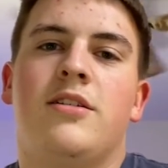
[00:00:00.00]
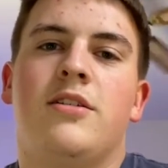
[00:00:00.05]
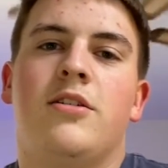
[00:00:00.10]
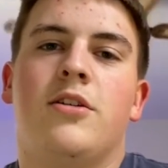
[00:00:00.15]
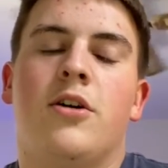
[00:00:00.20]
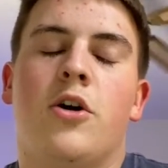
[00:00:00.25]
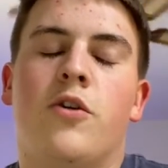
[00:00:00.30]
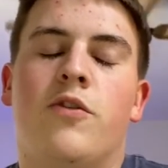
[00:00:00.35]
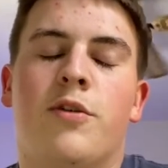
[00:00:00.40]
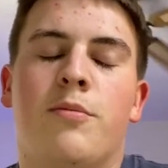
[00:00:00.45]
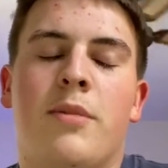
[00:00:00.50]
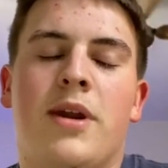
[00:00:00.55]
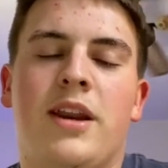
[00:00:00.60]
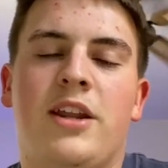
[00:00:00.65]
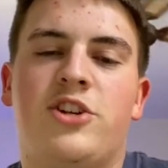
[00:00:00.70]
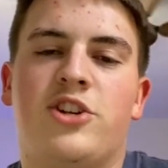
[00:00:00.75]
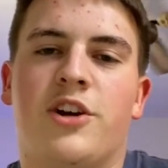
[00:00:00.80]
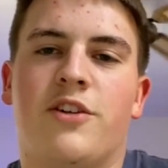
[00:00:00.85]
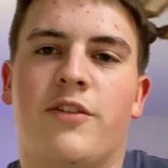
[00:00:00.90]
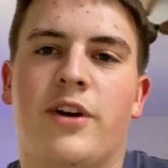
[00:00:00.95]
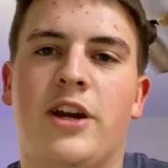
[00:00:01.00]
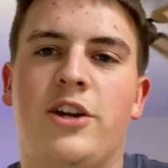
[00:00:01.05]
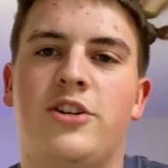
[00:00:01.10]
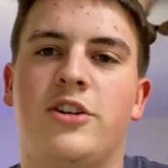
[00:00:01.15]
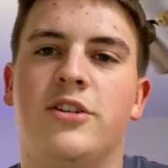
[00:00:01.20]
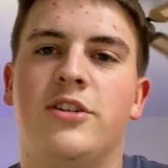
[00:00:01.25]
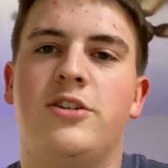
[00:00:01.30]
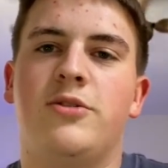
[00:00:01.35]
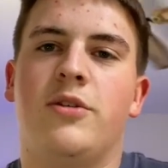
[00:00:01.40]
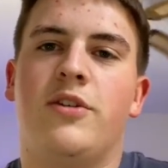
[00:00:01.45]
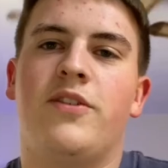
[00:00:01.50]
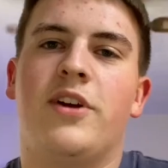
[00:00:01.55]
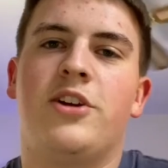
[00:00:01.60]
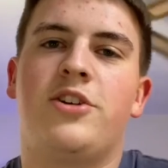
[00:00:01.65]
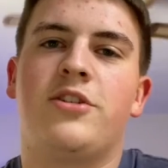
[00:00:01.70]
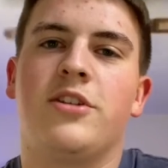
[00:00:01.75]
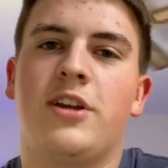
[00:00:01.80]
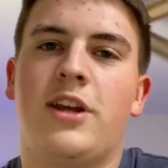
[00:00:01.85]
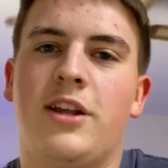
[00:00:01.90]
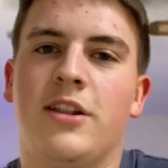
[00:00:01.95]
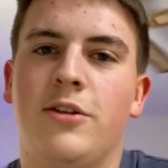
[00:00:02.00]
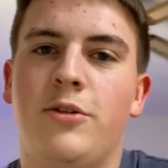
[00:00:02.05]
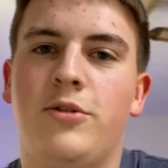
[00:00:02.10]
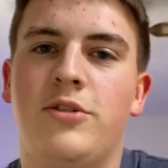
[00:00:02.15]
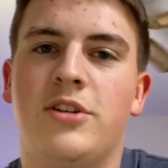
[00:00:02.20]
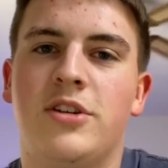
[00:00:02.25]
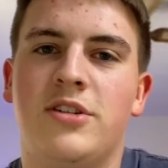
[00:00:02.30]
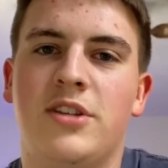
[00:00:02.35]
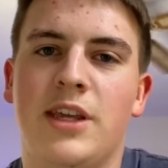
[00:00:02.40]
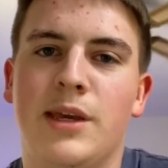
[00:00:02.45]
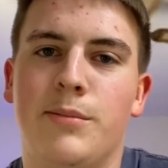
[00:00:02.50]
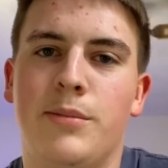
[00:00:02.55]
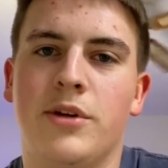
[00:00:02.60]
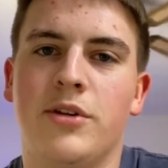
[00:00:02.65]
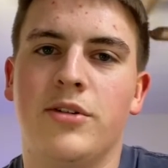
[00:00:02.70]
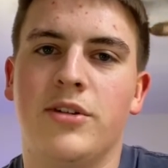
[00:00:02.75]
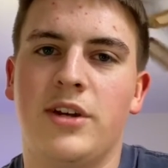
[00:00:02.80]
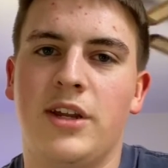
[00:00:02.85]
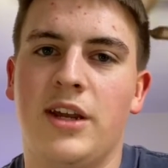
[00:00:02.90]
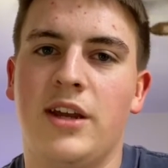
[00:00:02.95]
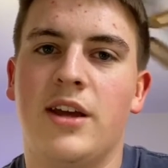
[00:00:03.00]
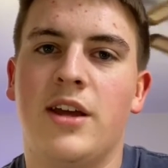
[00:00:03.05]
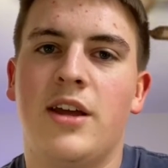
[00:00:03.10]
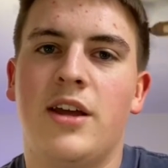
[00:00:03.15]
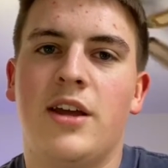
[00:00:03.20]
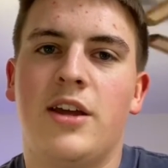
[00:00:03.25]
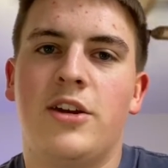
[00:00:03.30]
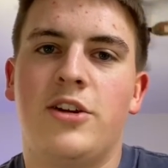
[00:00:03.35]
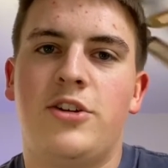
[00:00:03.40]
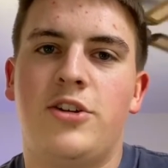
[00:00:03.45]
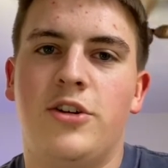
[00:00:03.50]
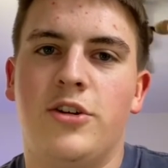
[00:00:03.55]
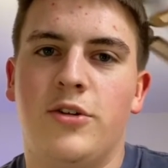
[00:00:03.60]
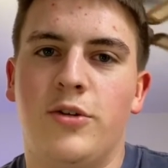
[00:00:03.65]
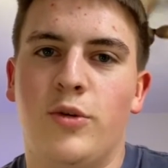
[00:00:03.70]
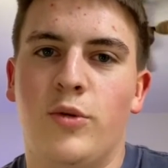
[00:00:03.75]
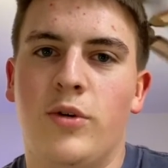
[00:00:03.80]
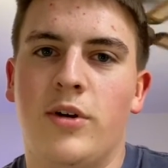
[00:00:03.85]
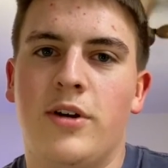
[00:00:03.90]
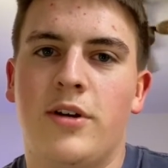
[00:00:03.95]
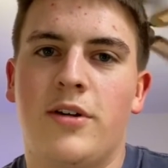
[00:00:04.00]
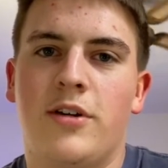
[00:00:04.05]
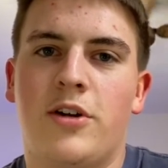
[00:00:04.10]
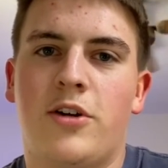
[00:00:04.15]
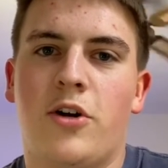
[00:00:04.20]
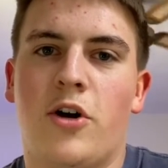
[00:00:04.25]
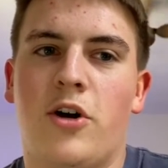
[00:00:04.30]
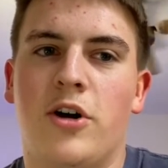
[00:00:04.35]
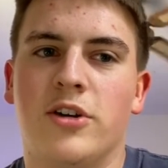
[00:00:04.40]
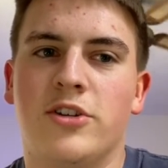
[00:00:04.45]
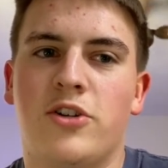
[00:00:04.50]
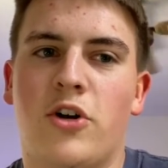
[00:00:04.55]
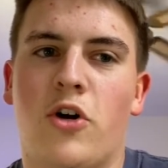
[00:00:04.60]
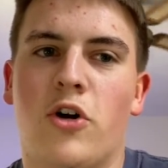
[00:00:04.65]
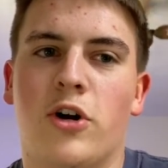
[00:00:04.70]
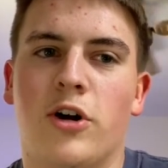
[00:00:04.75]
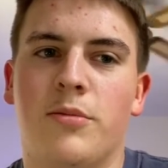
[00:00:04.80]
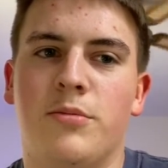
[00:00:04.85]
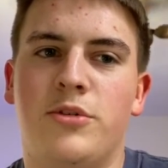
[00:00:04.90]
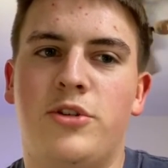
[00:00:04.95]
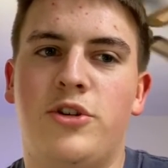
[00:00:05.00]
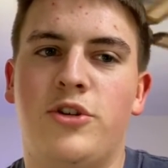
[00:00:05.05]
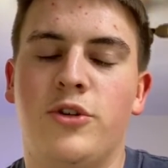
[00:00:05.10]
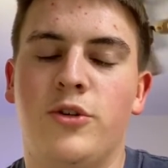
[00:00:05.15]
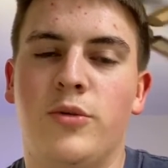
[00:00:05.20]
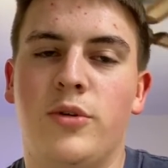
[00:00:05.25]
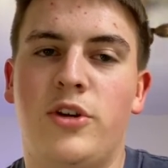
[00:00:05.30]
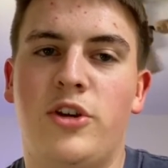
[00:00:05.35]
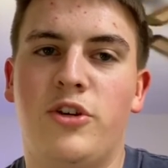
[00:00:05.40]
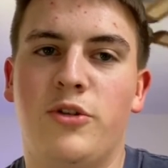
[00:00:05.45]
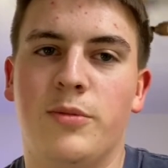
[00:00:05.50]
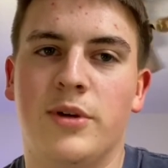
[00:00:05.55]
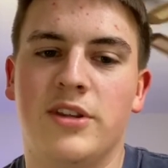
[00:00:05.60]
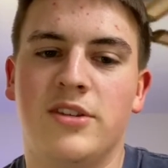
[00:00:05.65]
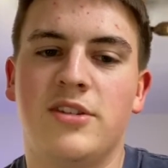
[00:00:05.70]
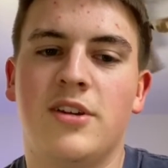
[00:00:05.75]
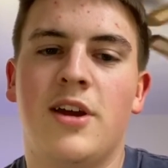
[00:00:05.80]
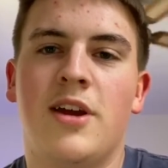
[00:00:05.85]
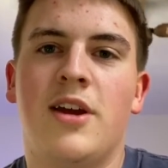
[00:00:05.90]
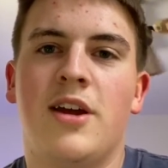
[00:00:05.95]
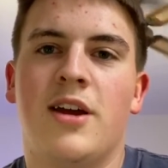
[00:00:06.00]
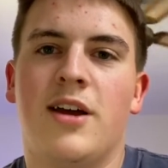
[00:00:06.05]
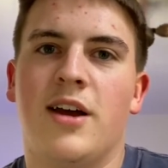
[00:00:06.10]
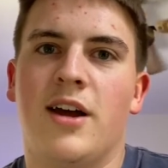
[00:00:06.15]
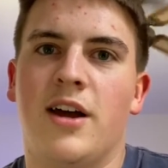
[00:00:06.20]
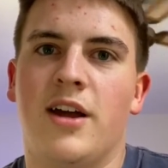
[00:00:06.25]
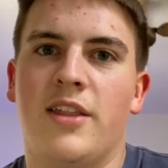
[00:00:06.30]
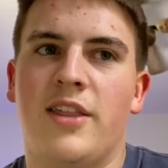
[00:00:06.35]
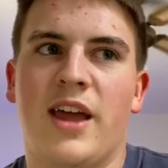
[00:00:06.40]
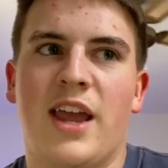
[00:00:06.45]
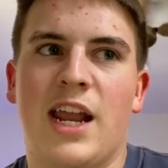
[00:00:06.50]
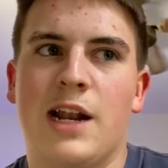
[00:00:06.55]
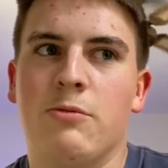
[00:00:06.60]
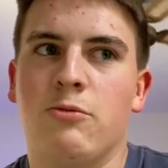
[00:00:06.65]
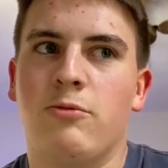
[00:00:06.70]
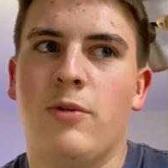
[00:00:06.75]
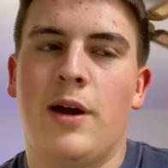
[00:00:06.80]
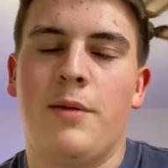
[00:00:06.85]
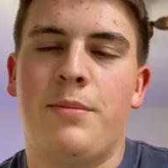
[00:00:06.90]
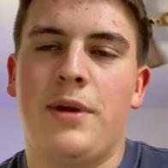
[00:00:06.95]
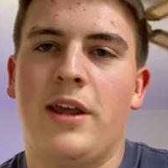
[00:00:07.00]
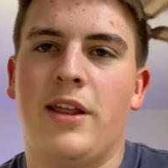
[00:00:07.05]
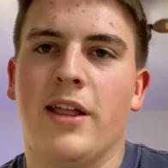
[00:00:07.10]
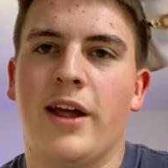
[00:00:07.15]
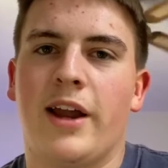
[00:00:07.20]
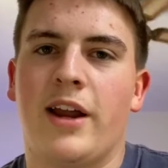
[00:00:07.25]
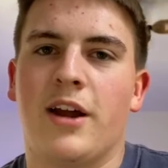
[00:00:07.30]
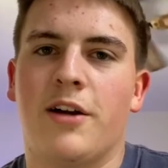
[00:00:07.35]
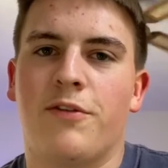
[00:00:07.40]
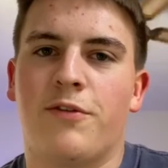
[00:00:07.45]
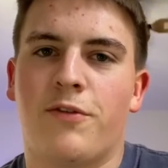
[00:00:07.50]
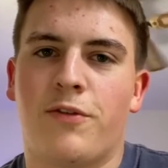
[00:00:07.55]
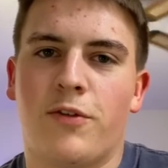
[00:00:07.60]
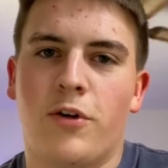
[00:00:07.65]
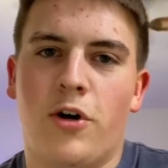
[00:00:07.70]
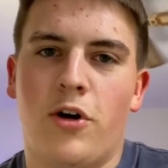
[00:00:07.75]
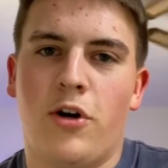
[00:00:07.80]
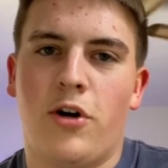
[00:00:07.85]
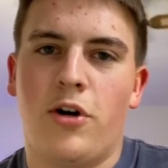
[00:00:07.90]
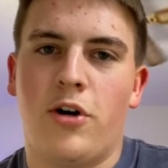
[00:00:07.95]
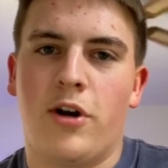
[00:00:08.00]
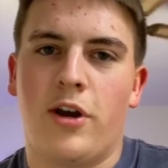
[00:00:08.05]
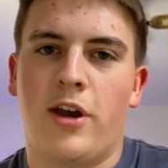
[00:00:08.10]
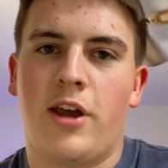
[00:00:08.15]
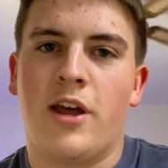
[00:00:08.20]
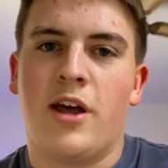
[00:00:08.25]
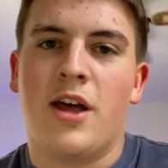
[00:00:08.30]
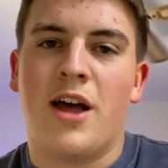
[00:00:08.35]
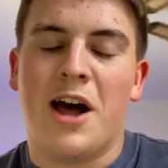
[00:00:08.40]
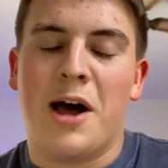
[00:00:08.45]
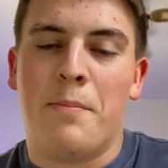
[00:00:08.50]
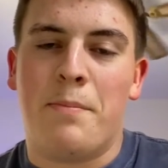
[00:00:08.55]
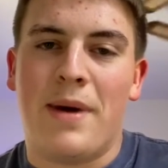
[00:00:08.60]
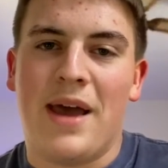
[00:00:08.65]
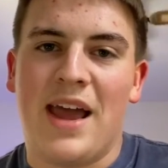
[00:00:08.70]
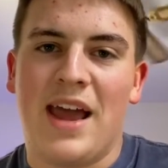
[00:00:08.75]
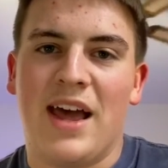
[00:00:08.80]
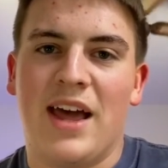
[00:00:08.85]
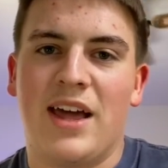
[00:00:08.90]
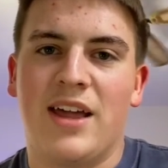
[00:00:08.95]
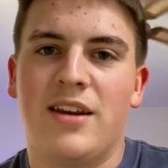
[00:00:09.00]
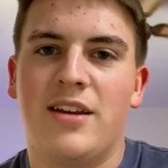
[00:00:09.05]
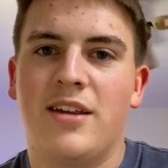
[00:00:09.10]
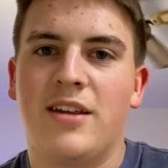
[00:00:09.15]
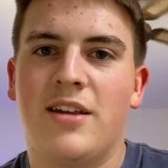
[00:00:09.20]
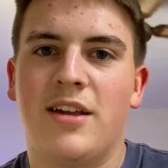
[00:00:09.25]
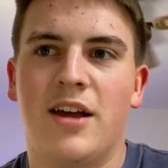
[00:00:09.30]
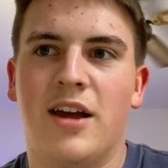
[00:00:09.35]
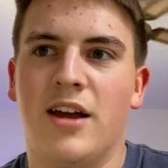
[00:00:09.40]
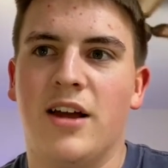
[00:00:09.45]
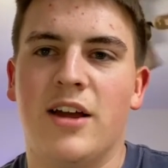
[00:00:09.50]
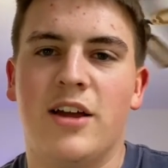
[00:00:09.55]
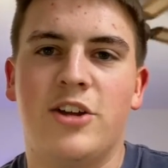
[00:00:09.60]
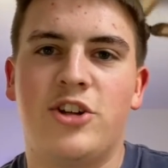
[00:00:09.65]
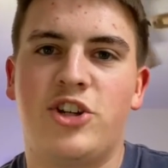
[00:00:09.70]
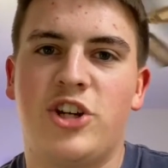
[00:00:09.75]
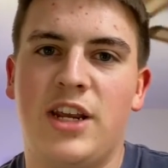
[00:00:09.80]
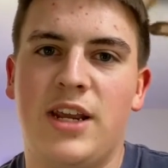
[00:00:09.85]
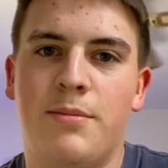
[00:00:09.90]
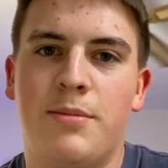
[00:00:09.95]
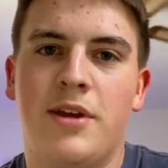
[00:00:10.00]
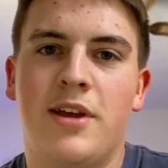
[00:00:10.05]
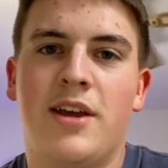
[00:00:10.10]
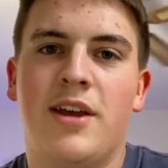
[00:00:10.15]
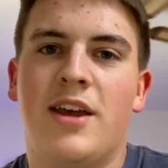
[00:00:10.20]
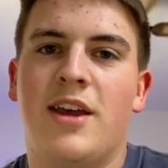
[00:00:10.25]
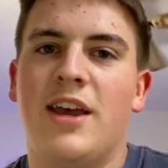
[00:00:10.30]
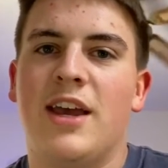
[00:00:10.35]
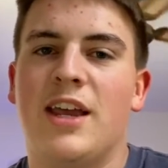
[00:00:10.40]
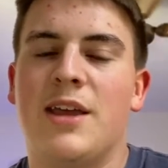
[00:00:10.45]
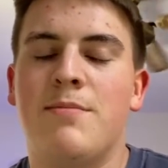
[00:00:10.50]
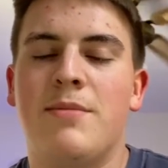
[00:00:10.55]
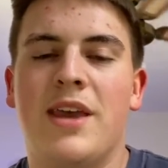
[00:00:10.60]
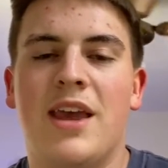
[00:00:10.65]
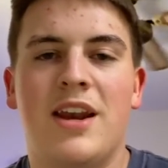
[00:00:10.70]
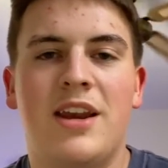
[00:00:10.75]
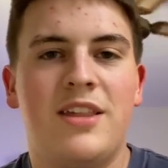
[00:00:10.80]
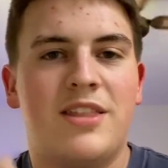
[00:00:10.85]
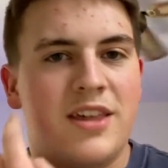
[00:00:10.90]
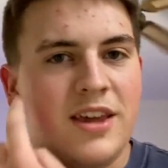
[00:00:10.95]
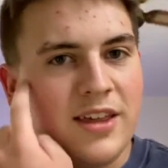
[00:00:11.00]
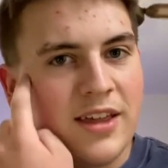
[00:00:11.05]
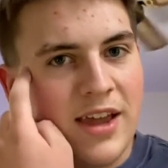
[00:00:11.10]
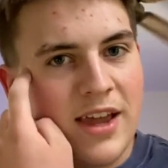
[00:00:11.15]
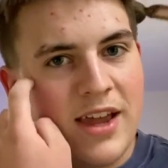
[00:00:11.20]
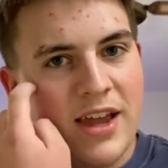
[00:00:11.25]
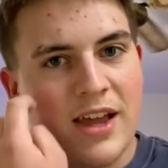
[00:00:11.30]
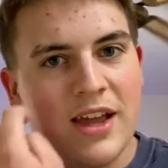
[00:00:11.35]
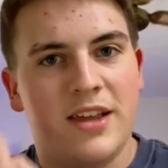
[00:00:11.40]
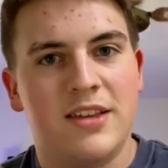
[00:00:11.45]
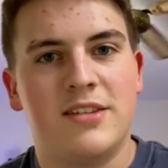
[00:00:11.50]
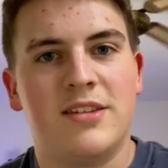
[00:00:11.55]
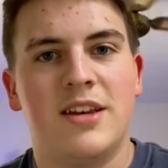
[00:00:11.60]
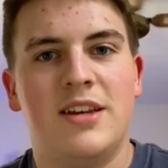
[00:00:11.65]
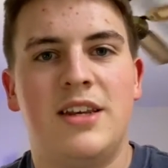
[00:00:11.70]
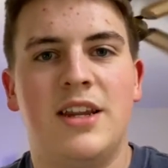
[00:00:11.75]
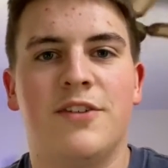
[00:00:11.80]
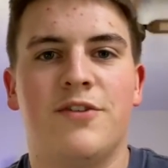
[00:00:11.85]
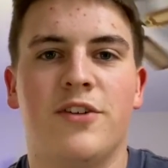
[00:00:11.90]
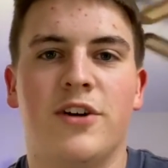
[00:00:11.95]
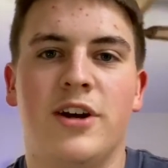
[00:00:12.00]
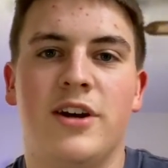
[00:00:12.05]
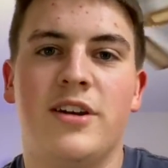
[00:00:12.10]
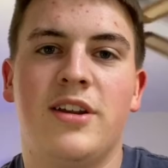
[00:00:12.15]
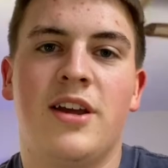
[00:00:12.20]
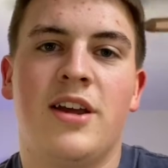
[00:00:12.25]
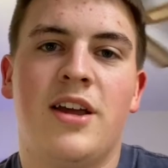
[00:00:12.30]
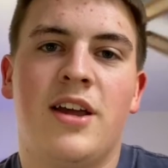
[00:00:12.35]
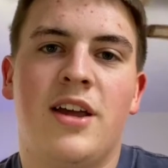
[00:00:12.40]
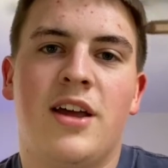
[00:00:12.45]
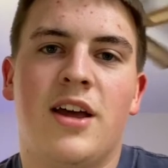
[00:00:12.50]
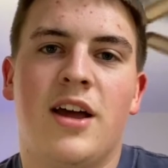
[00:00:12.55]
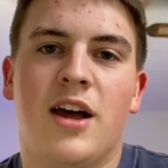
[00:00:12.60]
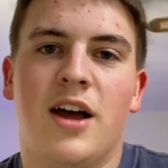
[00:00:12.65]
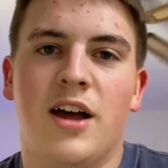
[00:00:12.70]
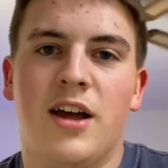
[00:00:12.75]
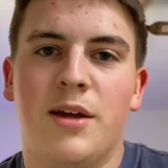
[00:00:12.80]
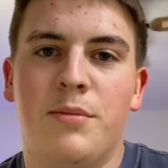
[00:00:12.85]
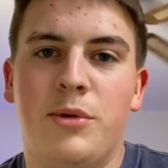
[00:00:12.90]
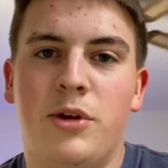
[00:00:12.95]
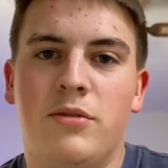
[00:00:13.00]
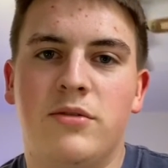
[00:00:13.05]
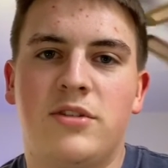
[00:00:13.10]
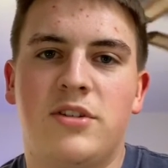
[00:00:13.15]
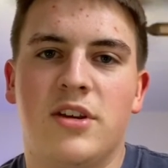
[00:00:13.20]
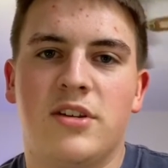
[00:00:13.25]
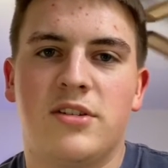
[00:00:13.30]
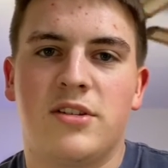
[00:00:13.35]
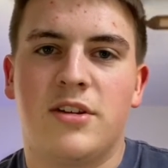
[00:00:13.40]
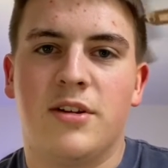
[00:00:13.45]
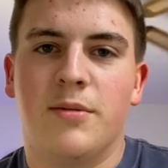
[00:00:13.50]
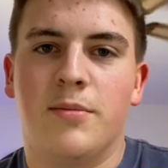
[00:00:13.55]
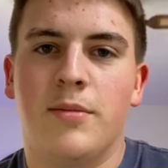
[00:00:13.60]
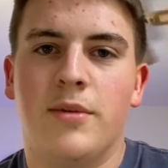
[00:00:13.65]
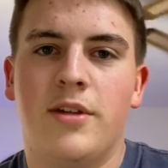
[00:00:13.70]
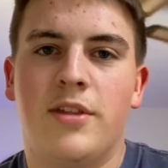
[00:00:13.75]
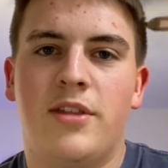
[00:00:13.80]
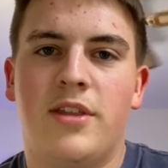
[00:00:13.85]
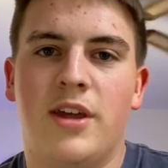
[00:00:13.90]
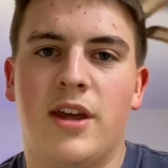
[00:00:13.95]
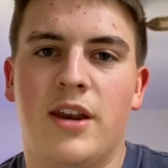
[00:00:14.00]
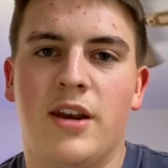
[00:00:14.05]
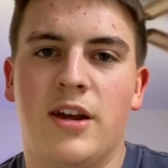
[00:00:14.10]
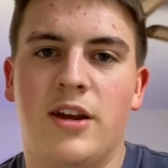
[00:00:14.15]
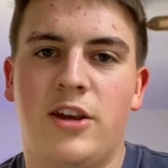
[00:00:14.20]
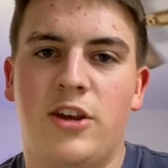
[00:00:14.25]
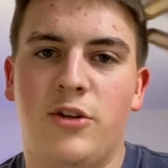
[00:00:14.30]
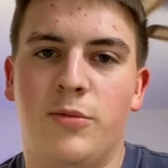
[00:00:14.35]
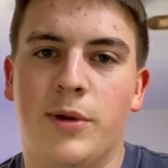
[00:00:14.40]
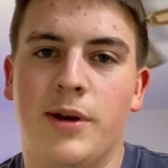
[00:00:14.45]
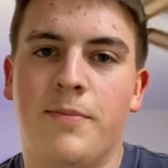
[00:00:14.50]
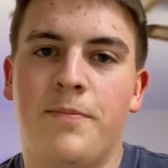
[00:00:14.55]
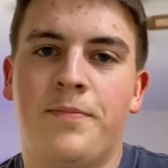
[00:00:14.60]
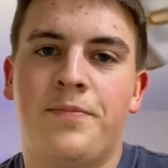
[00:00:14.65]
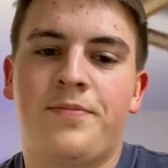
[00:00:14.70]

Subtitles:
over many generations, so it eventually loses the ability to cause harm to humans. That animal might be like a frog, a bat, a sheep. It can be anything that has a different immune system than a human.